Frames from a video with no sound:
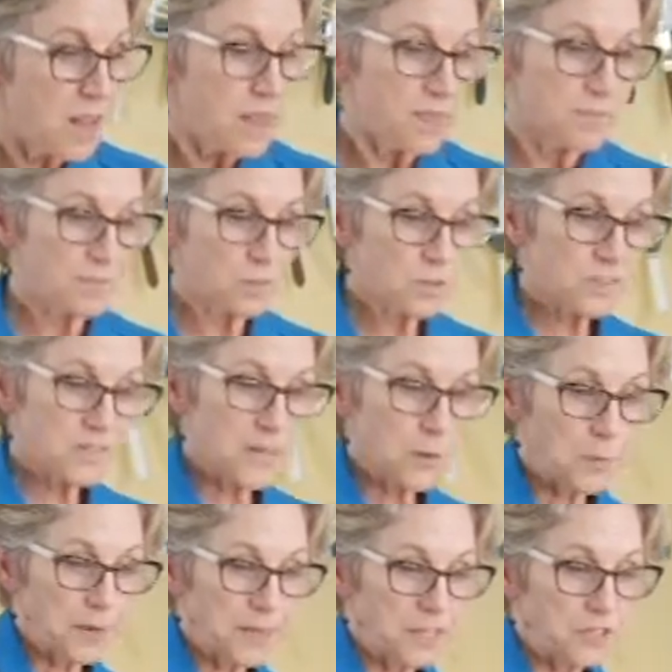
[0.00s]
The first thing we're
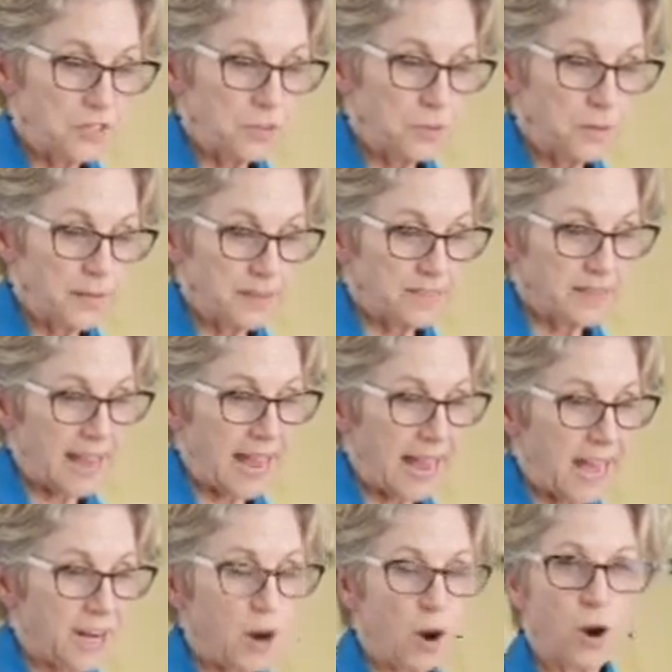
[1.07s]
going to do is
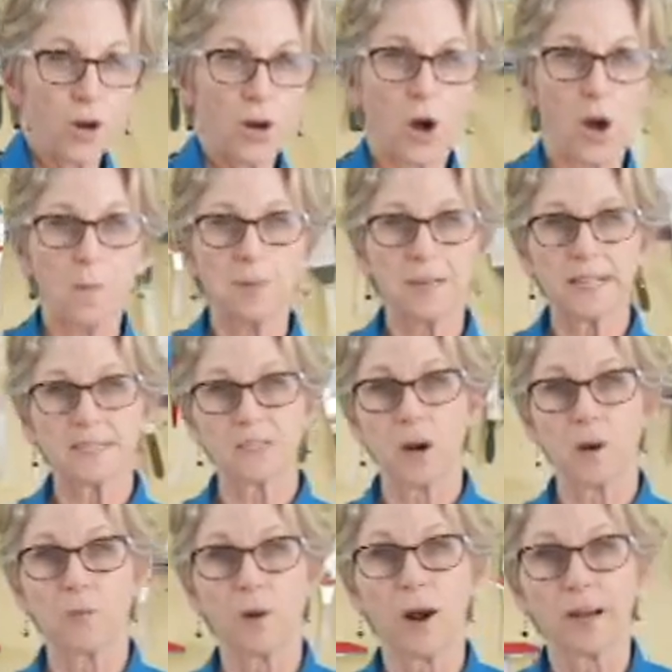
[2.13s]
add our complex
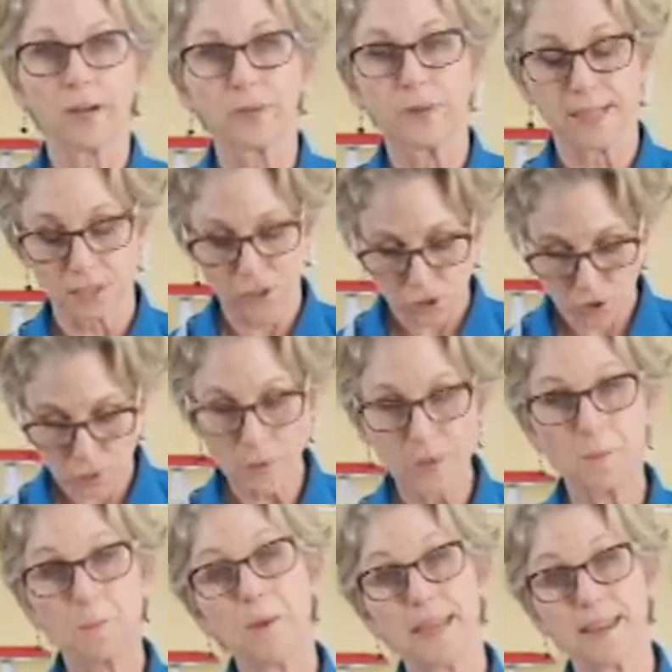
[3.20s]
carbohydrates to the
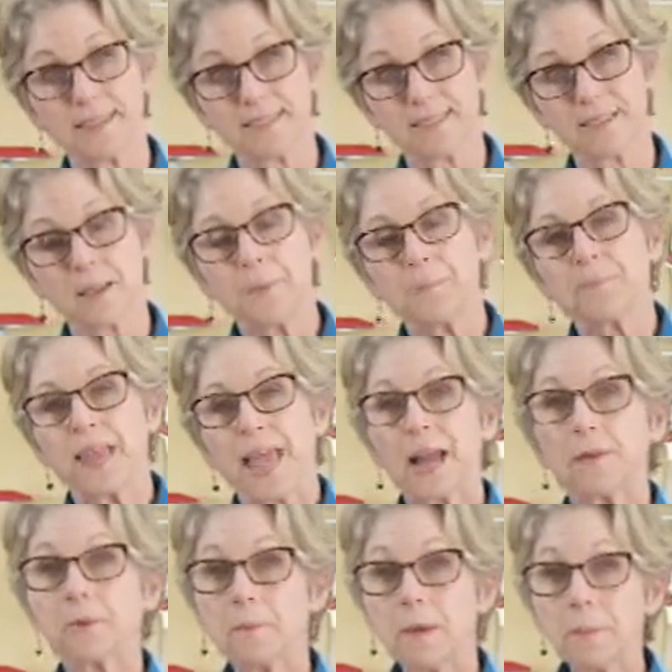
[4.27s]
base. And
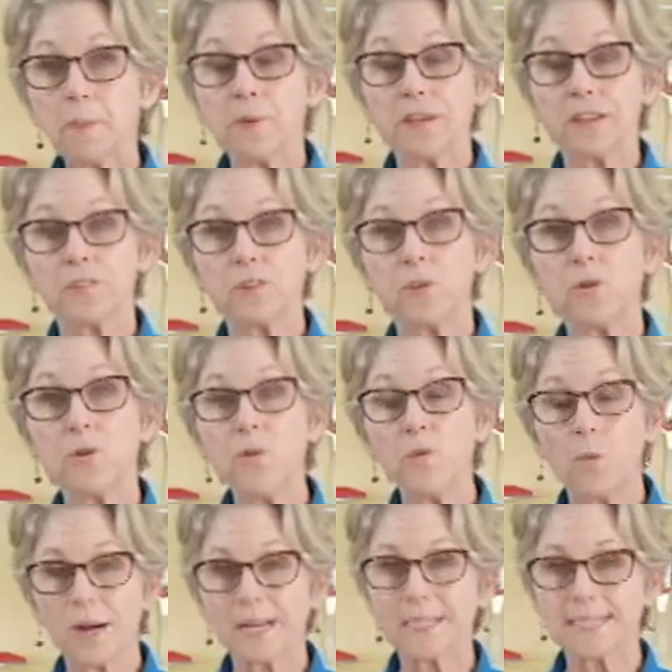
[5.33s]
remember, if you
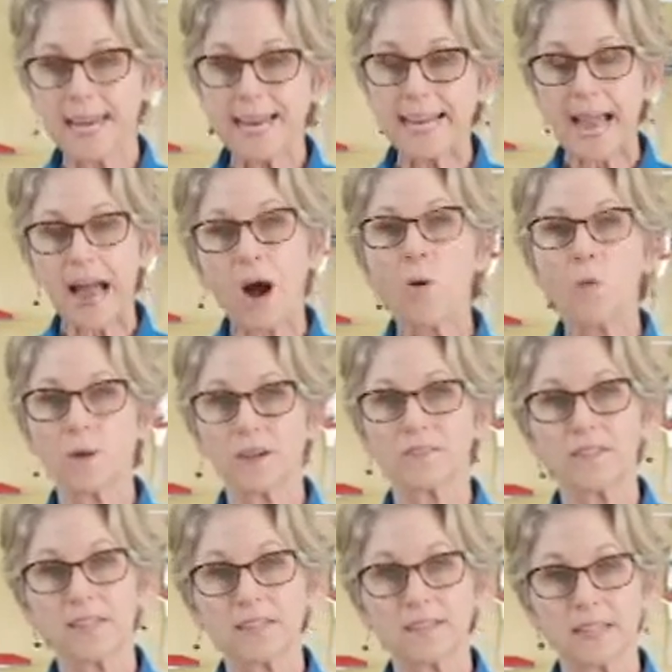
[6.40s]
want to take out one of
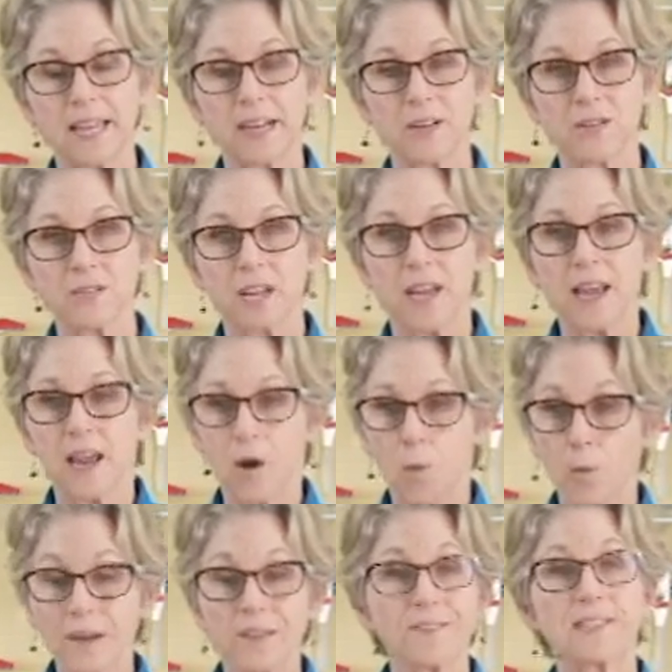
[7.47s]
these layers or
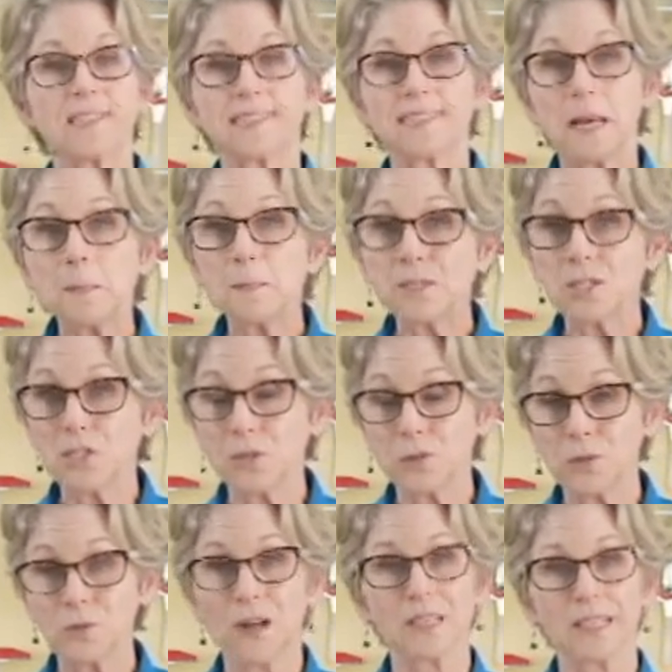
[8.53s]
even substitute
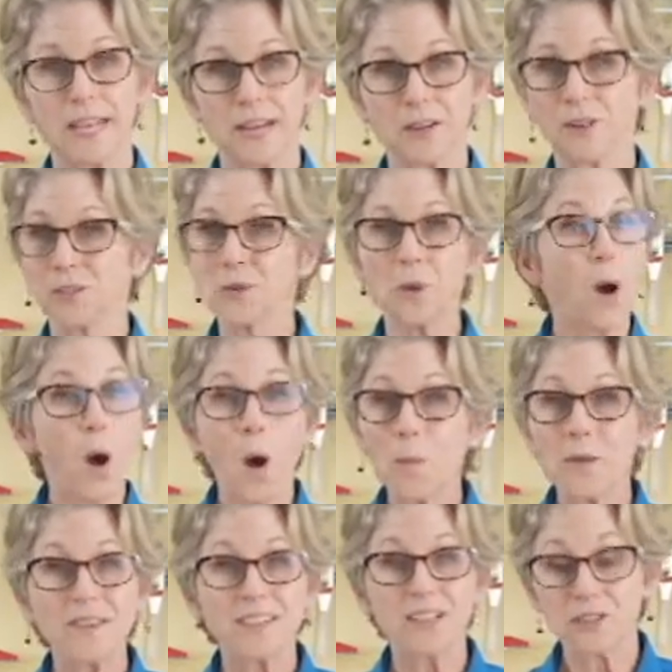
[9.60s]
a layer, you
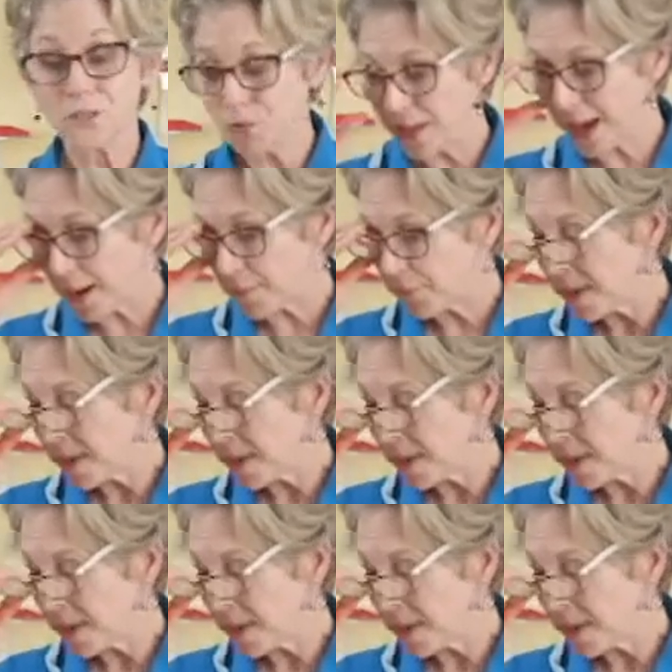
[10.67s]
always can do that.